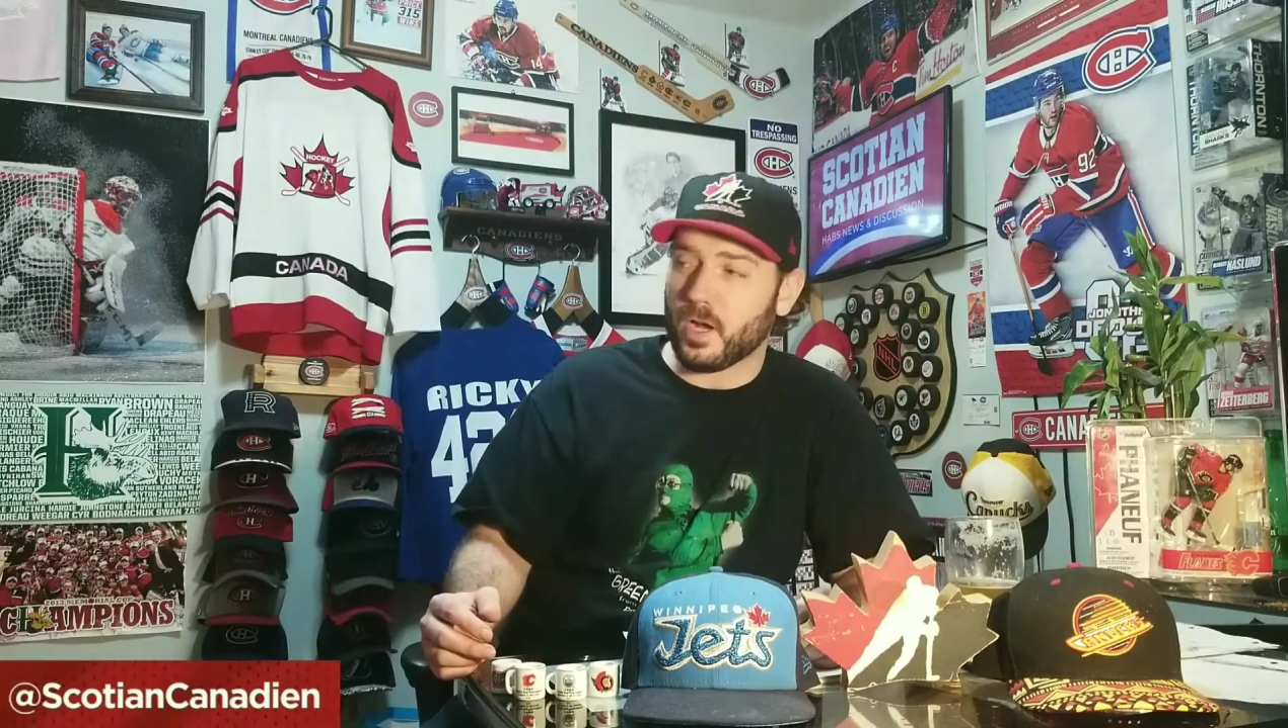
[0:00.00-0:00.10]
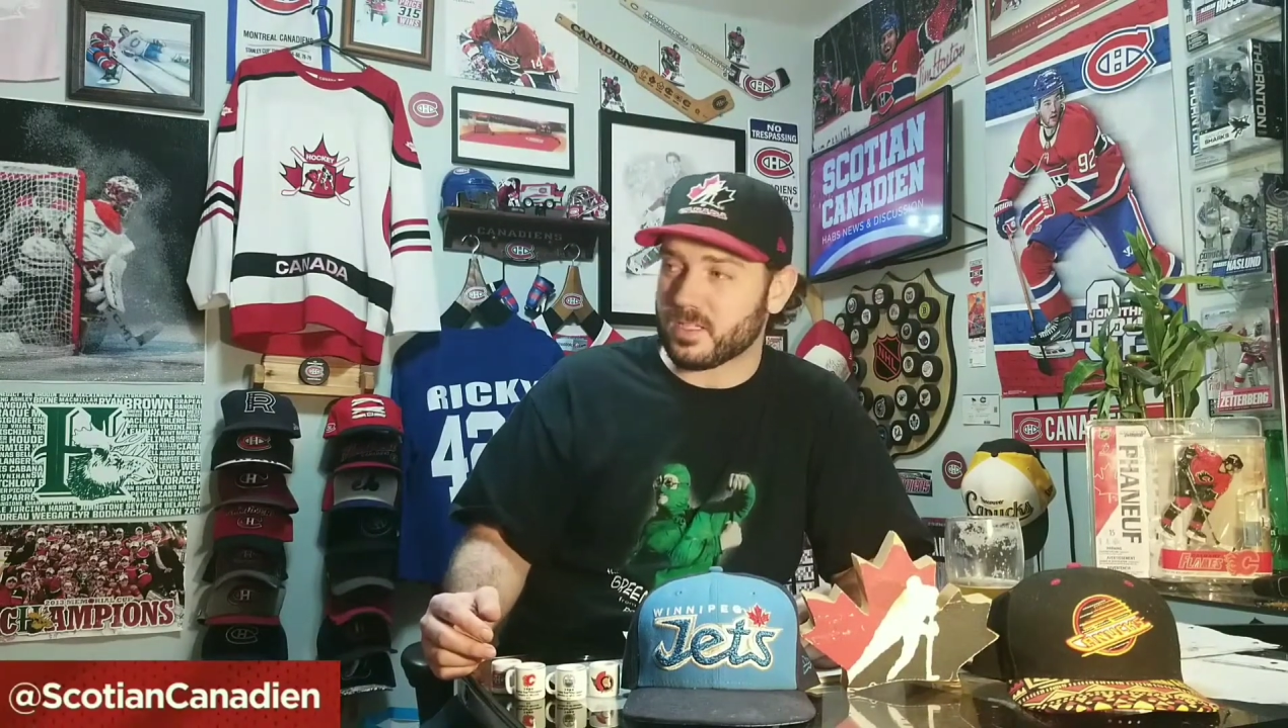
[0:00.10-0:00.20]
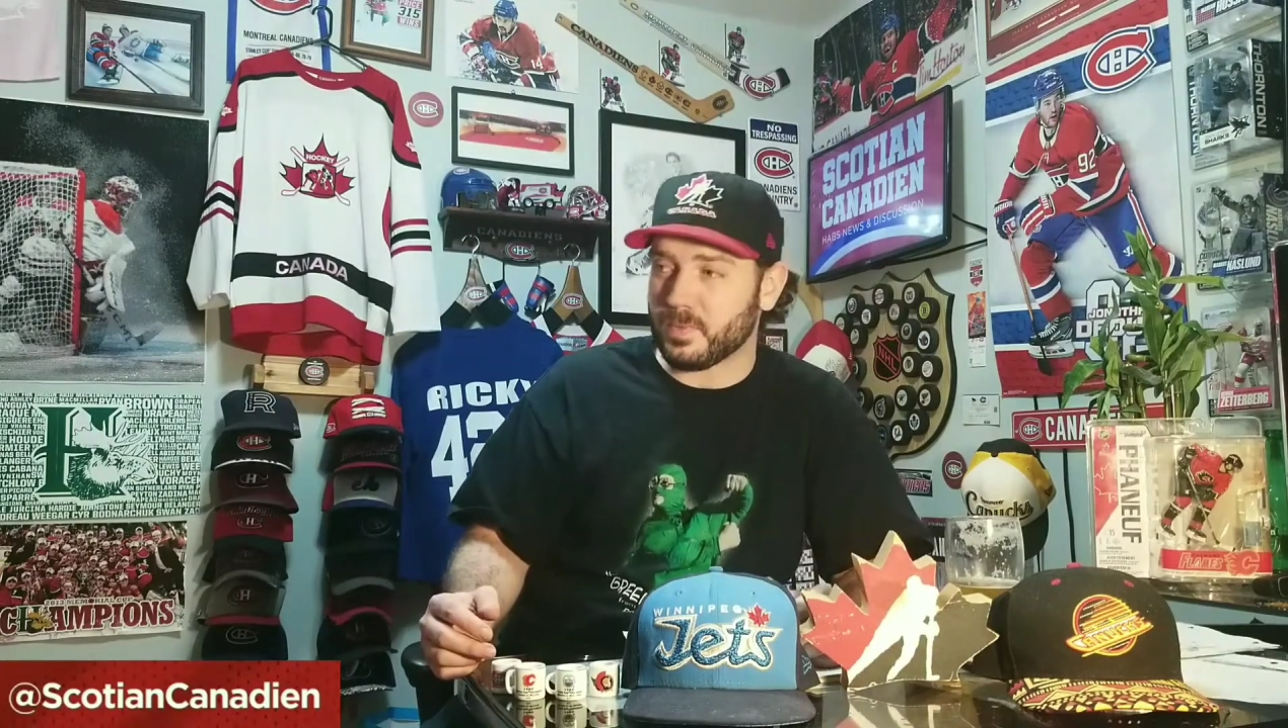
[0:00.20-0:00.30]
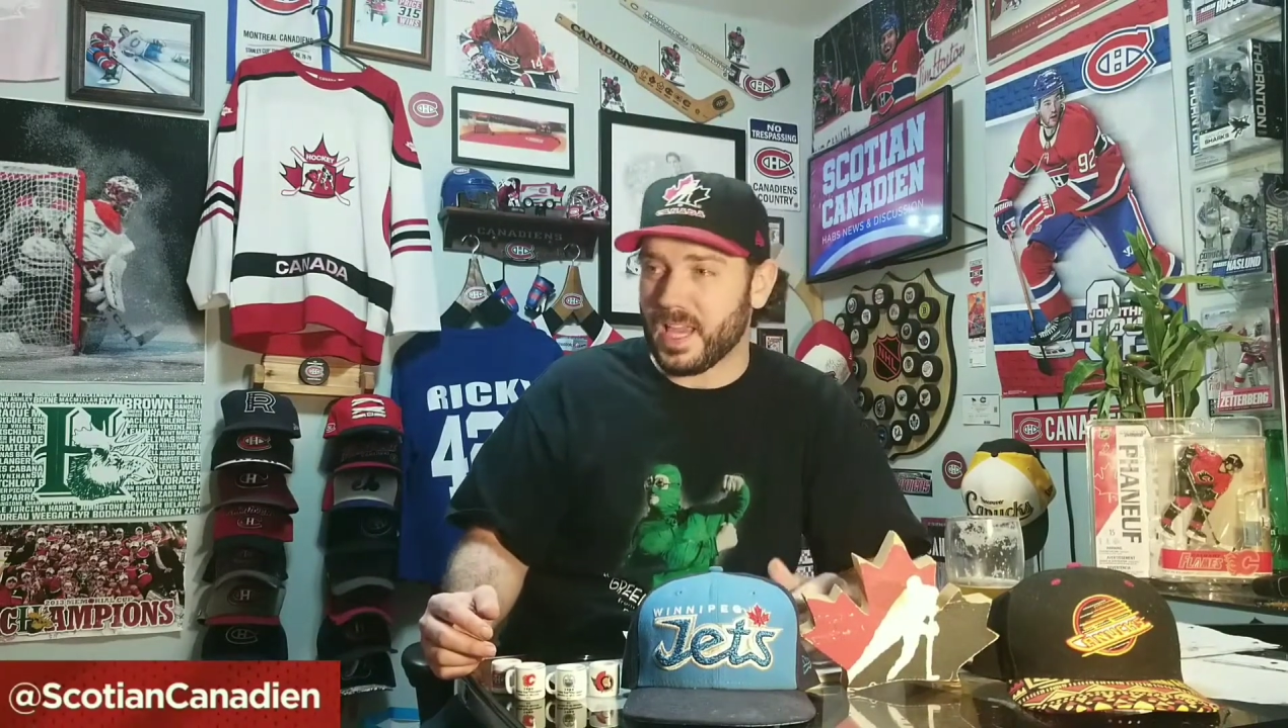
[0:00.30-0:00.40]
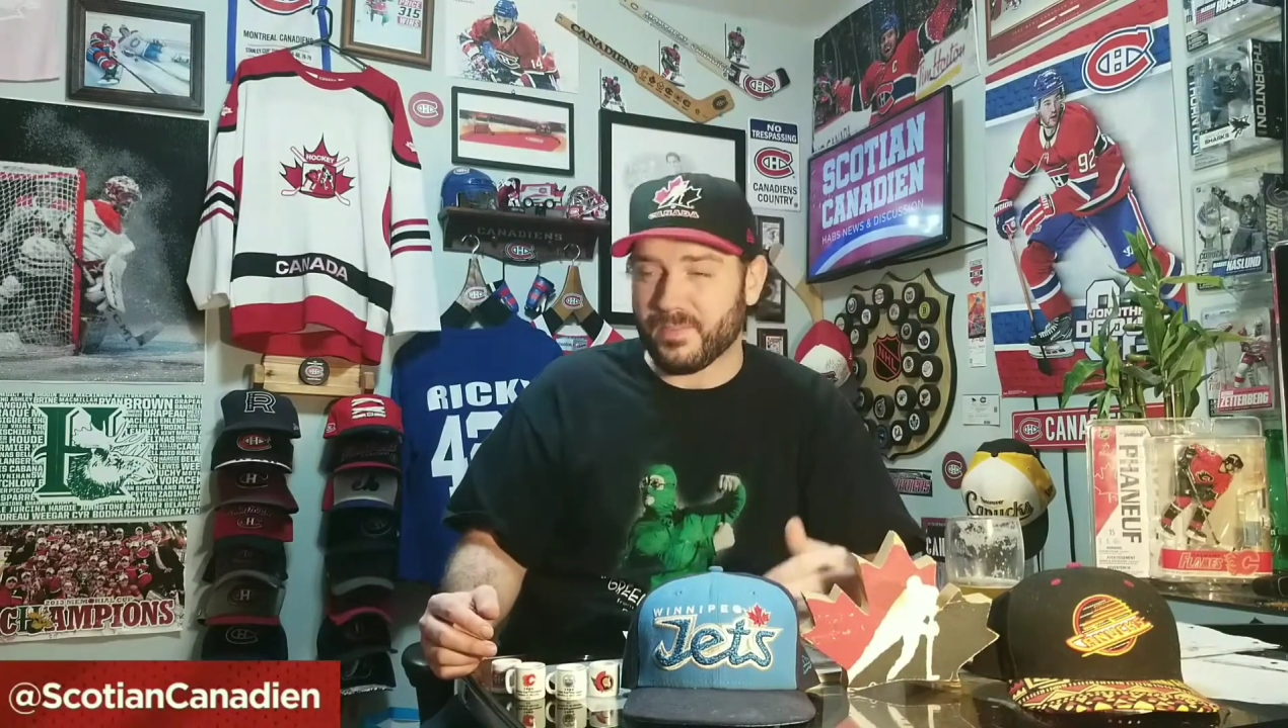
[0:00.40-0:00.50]

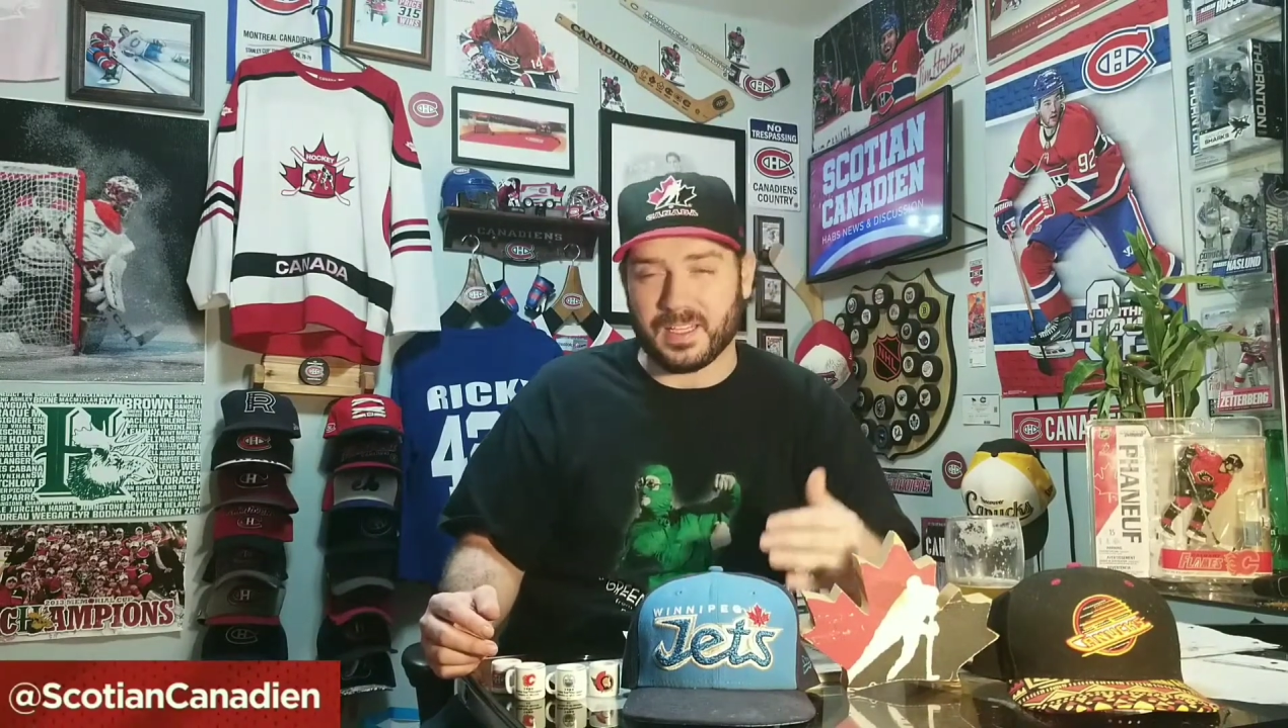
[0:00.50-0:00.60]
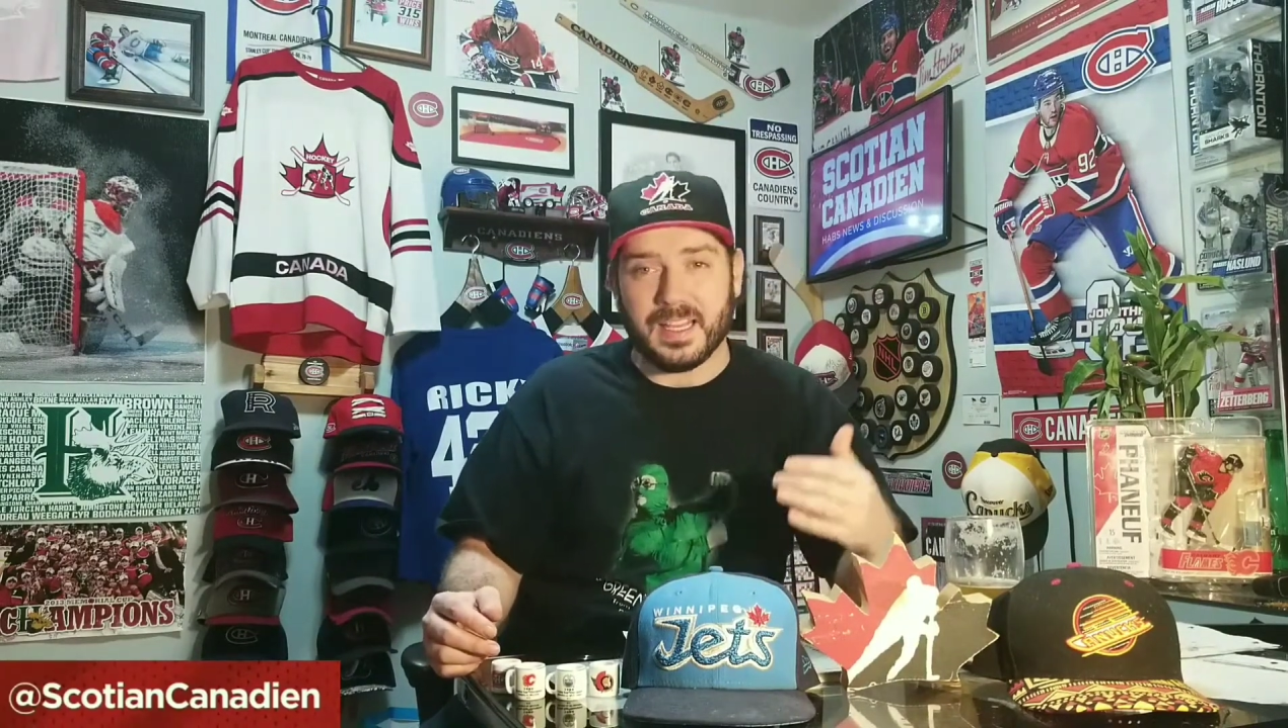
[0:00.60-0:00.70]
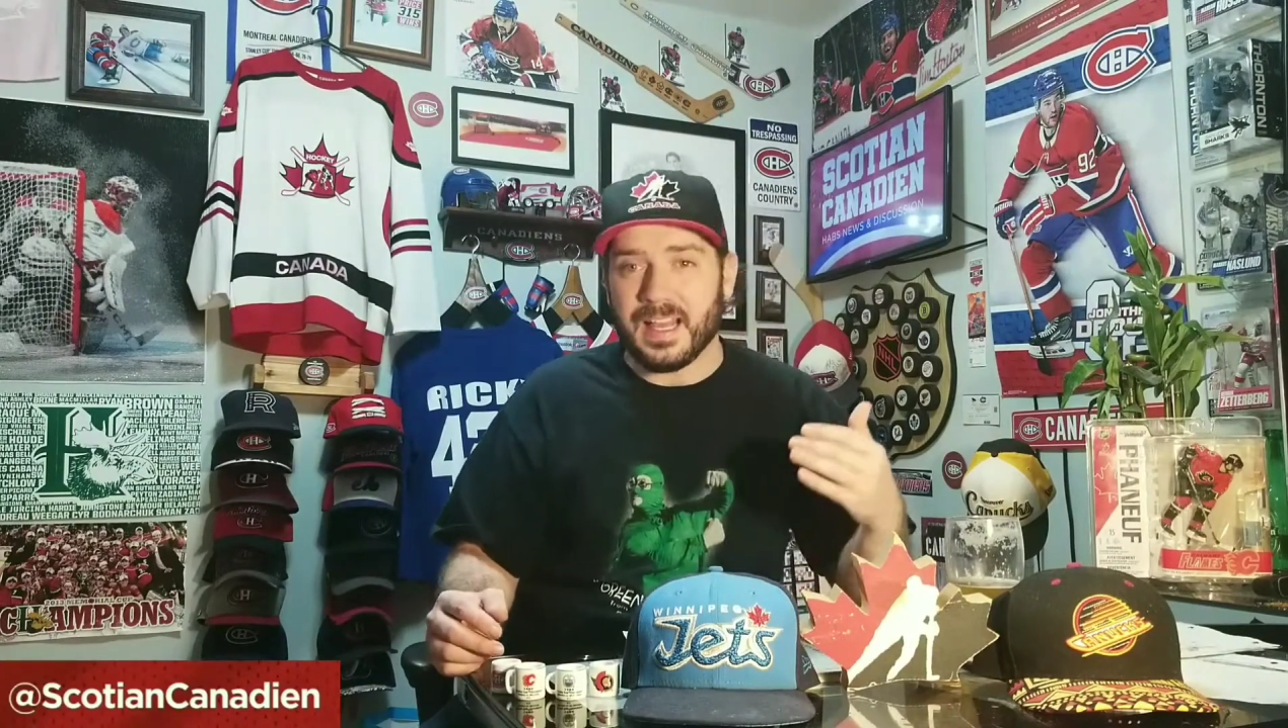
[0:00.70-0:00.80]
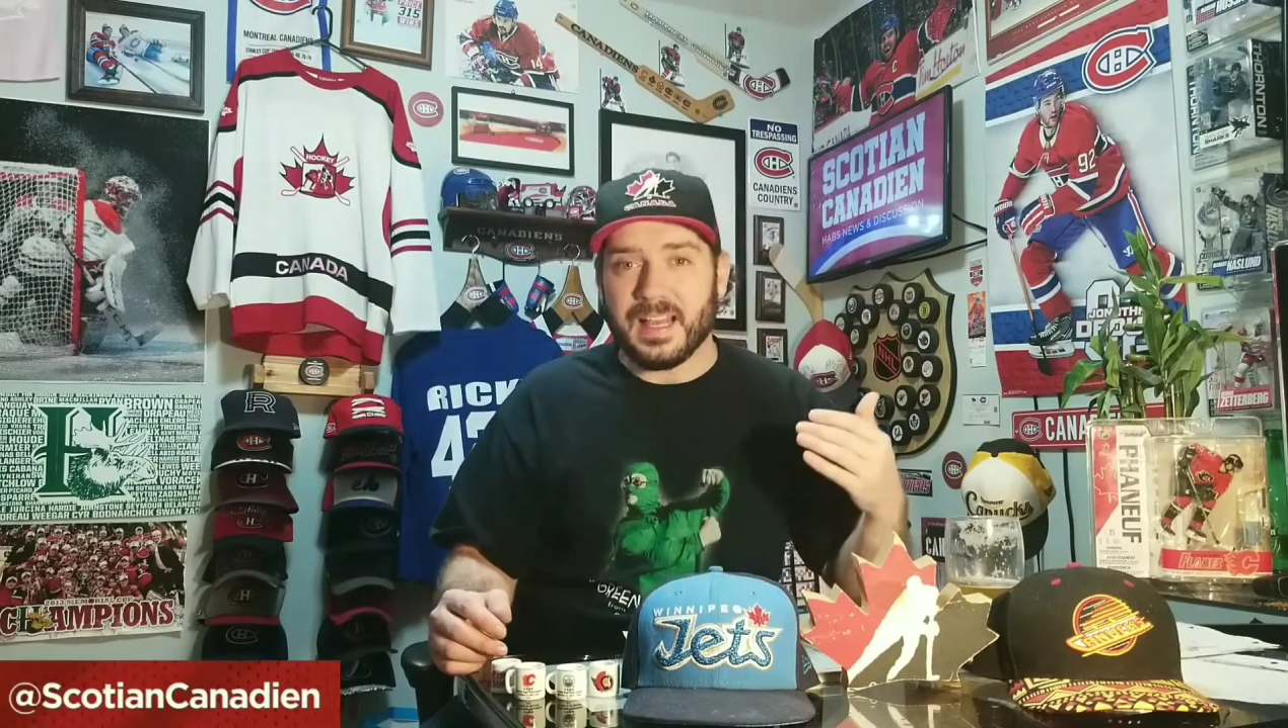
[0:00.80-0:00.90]
possibly Evan.